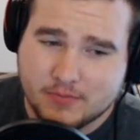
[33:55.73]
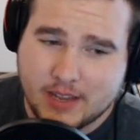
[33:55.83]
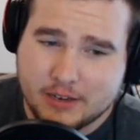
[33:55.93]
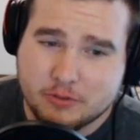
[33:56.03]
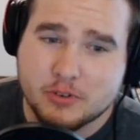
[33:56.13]

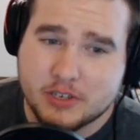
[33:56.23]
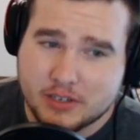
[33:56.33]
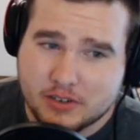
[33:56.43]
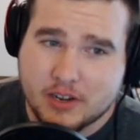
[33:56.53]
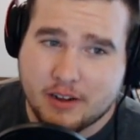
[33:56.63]

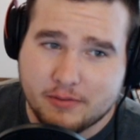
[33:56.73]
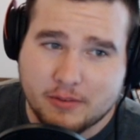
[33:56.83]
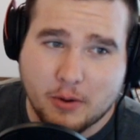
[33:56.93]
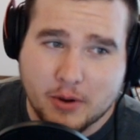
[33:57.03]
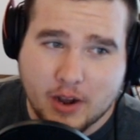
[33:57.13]
interesting stuff
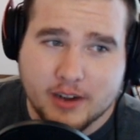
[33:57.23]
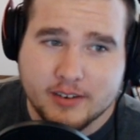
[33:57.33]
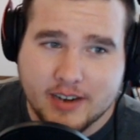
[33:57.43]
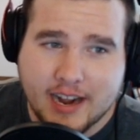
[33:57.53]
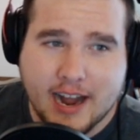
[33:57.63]
going on.
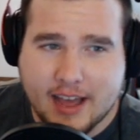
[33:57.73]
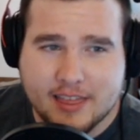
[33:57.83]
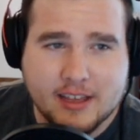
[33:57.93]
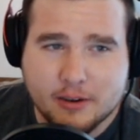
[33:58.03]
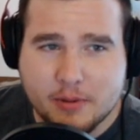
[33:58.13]
And I
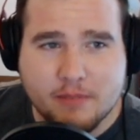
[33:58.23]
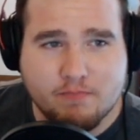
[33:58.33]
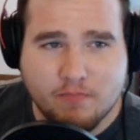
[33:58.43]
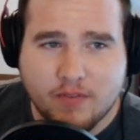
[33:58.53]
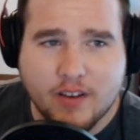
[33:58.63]
think it'll be
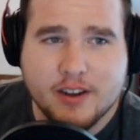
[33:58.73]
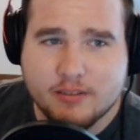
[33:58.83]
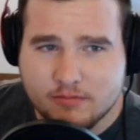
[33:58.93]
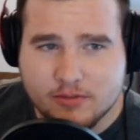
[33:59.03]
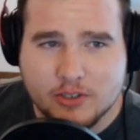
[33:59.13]
fun
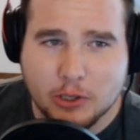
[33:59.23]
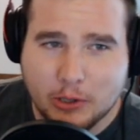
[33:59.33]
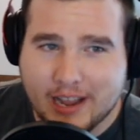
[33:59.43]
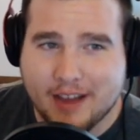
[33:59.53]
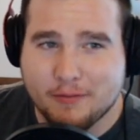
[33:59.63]
to
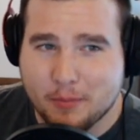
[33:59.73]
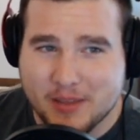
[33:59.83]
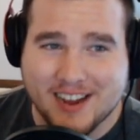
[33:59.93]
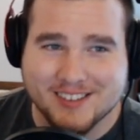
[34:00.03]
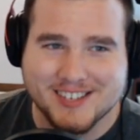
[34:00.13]
look at from
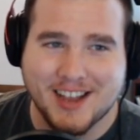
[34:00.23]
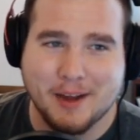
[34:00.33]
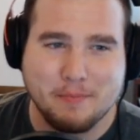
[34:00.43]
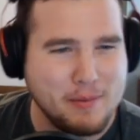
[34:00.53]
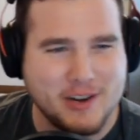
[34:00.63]
the outside.
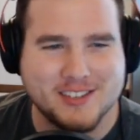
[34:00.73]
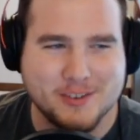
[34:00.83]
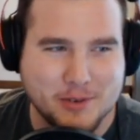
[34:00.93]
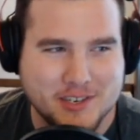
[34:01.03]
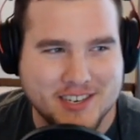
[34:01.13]
Maybe not
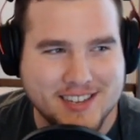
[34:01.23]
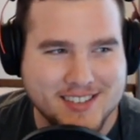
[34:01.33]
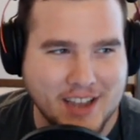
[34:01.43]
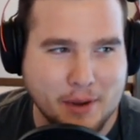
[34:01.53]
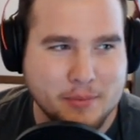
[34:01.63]
so much the inside,